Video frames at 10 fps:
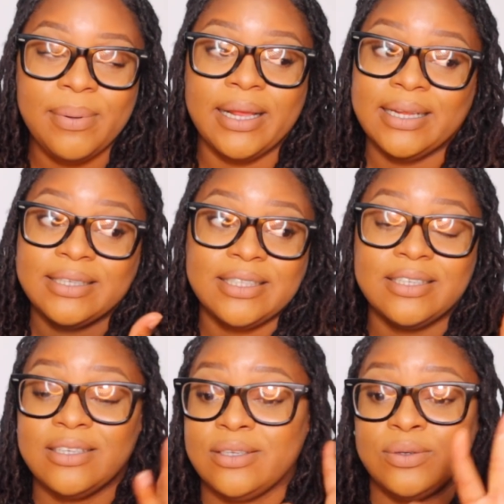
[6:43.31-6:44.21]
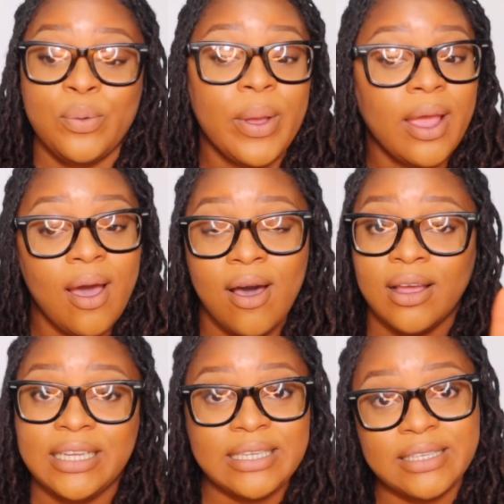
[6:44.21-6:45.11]
Like that's just quicker,
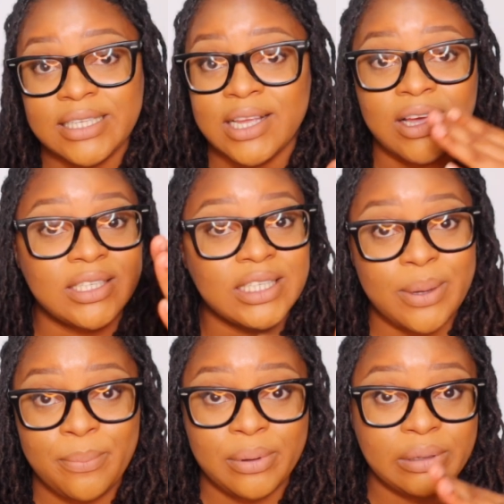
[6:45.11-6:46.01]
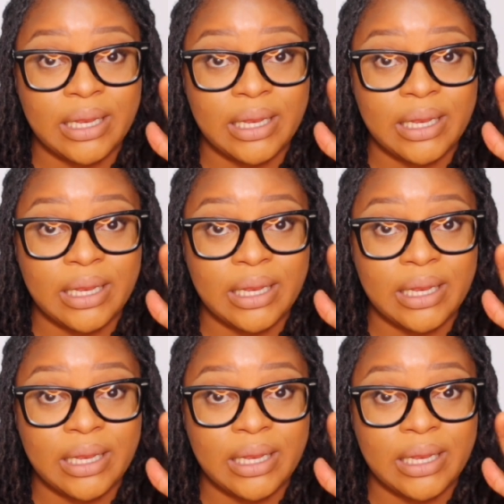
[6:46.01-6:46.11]
easier, simple.